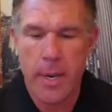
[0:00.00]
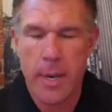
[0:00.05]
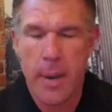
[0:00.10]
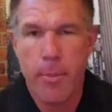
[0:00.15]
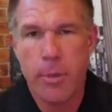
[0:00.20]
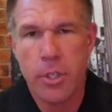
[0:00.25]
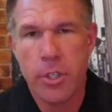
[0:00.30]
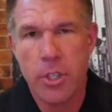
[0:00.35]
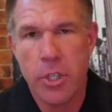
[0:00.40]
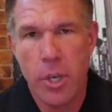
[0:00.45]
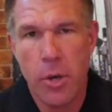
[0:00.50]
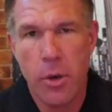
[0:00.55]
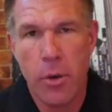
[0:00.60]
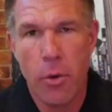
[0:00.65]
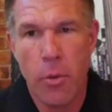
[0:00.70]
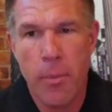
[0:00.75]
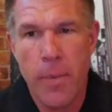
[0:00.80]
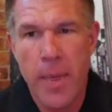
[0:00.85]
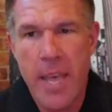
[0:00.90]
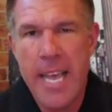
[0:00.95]
Number
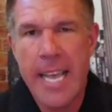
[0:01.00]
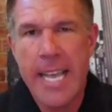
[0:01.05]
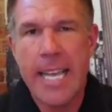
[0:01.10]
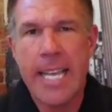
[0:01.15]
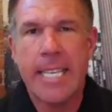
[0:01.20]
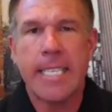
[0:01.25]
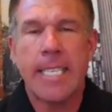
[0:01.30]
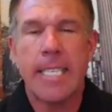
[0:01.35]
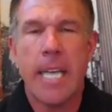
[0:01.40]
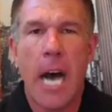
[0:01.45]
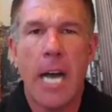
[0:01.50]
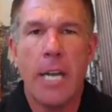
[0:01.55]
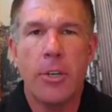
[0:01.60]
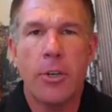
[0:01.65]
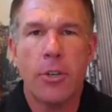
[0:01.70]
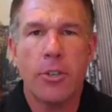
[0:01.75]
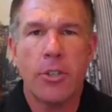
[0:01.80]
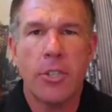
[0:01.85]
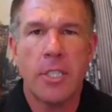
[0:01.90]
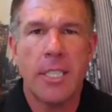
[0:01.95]
two is
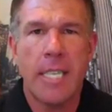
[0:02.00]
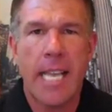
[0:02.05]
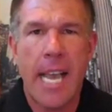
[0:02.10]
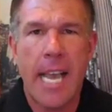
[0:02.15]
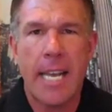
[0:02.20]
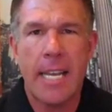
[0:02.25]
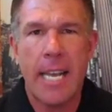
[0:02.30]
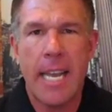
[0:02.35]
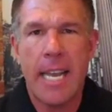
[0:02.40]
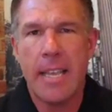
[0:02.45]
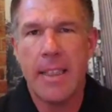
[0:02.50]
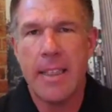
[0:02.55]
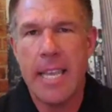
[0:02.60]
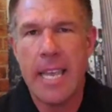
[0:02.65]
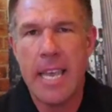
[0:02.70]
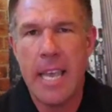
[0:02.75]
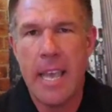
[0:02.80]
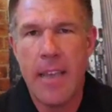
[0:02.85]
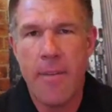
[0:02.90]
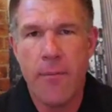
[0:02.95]
understanding
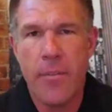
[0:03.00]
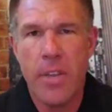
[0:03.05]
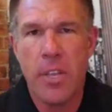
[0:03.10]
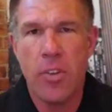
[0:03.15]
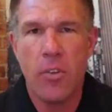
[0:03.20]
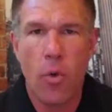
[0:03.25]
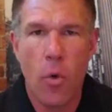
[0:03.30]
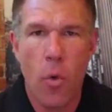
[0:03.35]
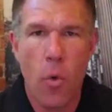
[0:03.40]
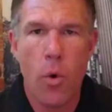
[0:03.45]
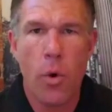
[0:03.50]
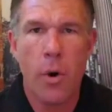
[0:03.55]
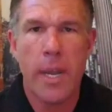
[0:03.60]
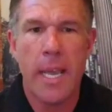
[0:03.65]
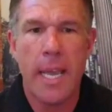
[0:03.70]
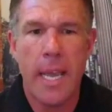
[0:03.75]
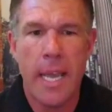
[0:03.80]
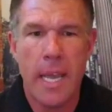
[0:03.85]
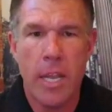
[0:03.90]
the inventory